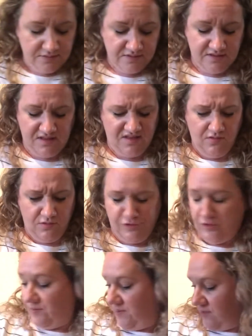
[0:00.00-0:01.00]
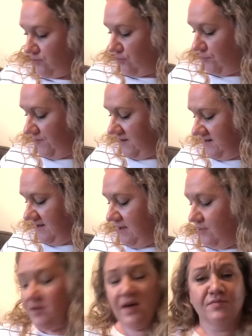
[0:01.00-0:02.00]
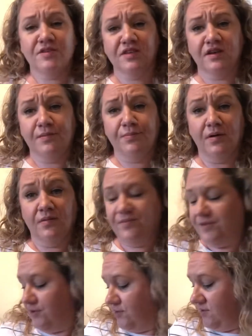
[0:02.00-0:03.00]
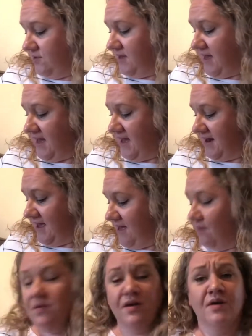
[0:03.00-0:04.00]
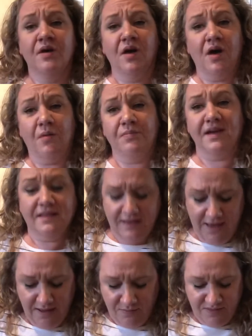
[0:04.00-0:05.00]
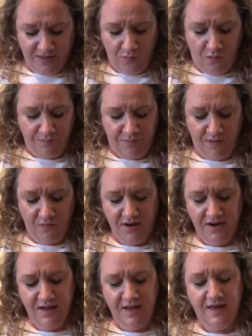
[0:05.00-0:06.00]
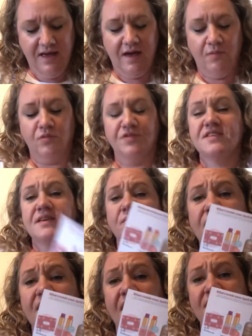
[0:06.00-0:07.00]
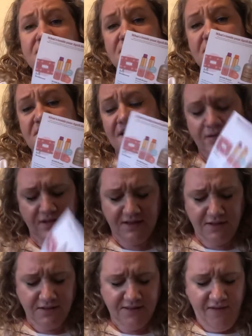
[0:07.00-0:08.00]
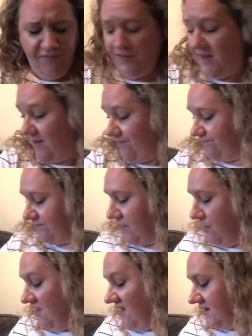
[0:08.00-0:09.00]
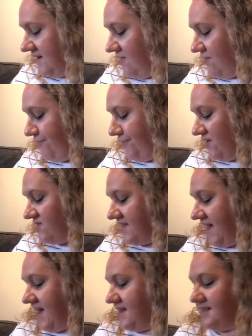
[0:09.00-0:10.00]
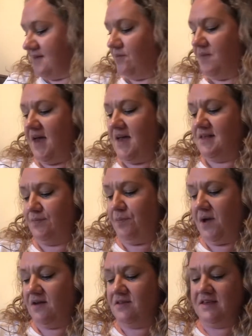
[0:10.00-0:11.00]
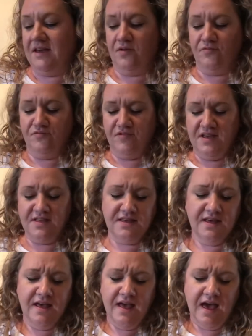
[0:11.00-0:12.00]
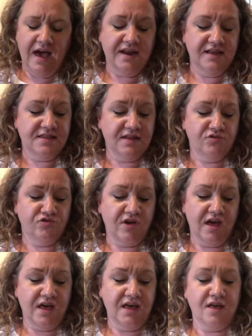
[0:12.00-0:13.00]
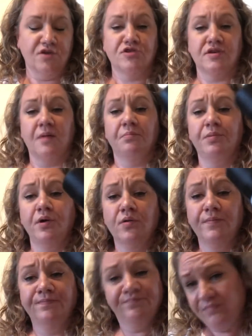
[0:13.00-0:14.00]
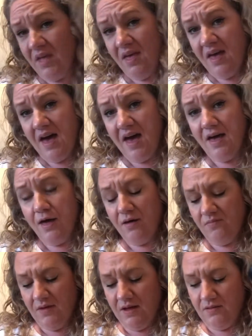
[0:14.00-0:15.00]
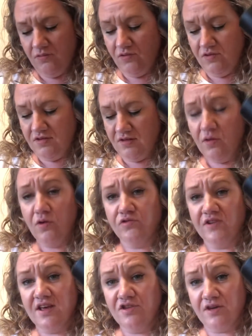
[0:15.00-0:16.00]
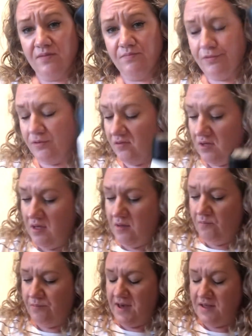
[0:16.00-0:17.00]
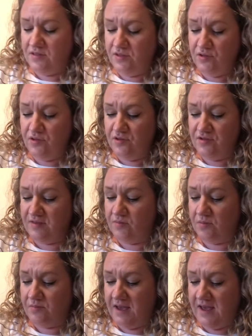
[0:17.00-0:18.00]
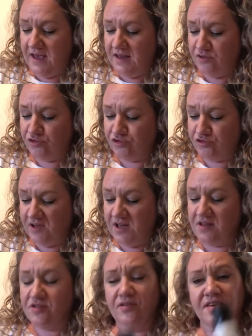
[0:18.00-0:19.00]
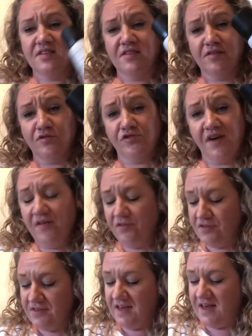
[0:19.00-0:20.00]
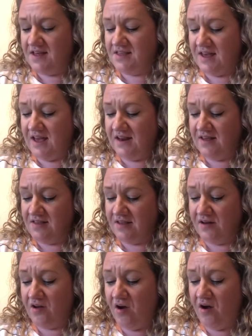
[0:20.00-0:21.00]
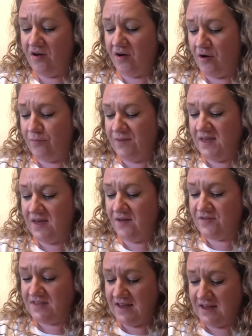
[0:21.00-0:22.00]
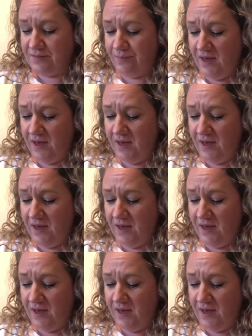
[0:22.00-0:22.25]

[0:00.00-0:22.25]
It's not a shop I shop in. So I'm just going to pop through and I'll bring the items out one by one and we'll see it has to say on the little leaflet. Now the first item is Percy and Reed, and it's a dry shampoo. I don't use a lot of dry shampoo, but I do use it when my hair is straight. So this is a travel size and it's an RRP of £6.